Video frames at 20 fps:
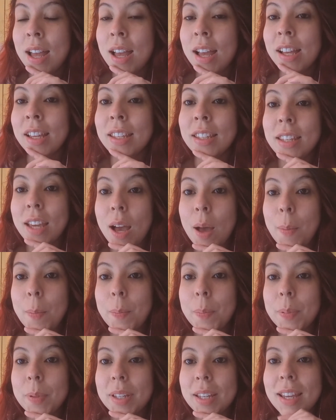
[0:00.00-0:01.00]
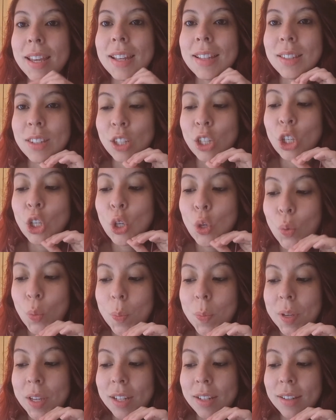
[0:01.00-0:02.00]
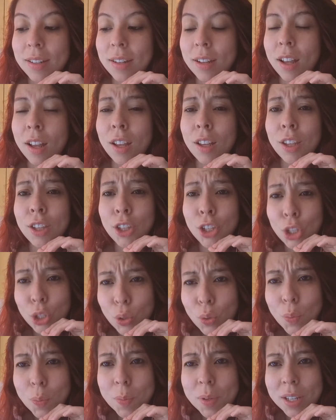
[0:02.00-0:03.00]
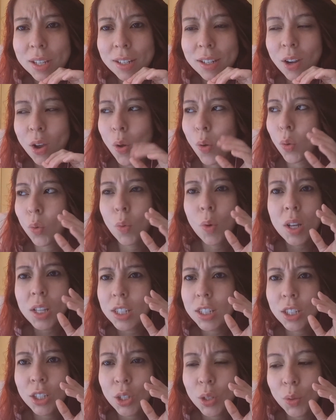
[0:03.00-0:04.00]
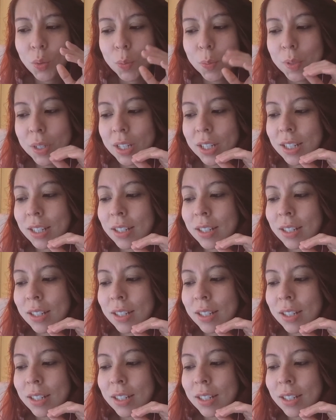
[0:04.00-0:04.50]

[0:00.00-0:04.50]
Yup, it's human. Human. What's human?